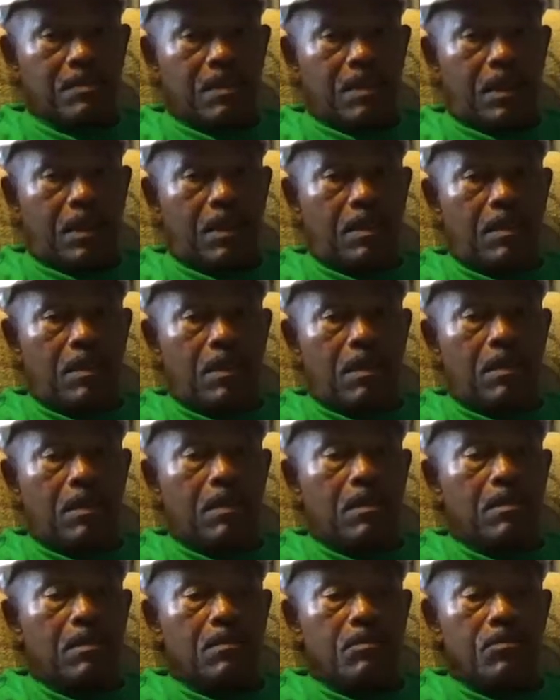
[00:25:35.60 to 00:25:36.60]
and
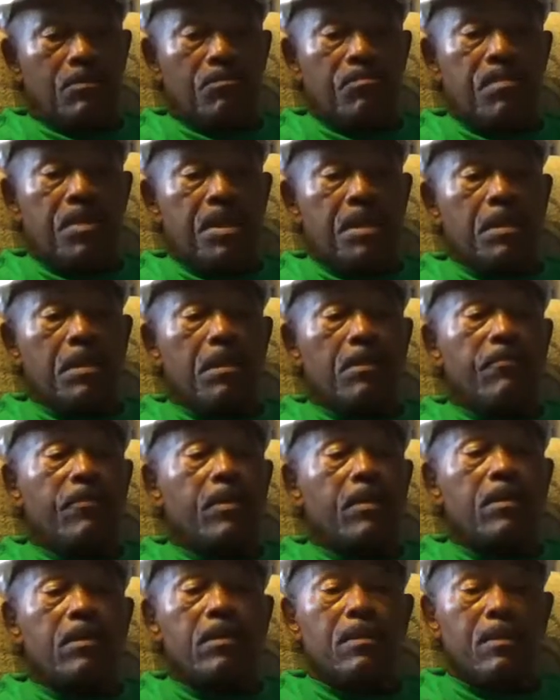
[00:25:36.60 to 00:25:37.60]
uh, many of
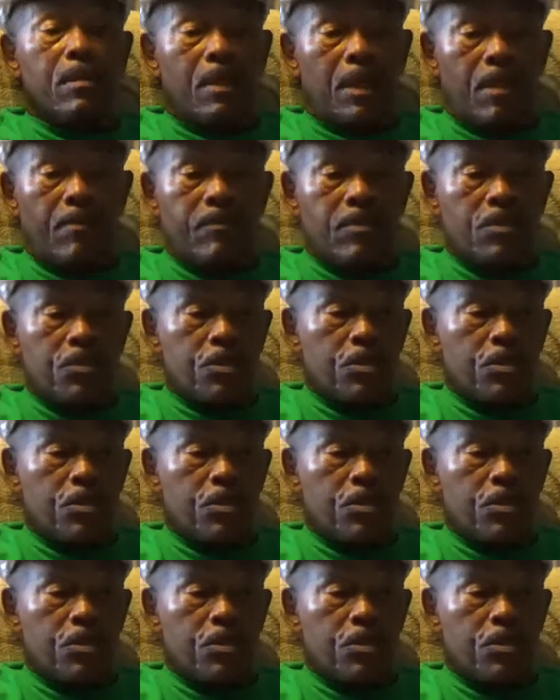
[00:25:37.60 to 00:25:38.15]
her eleven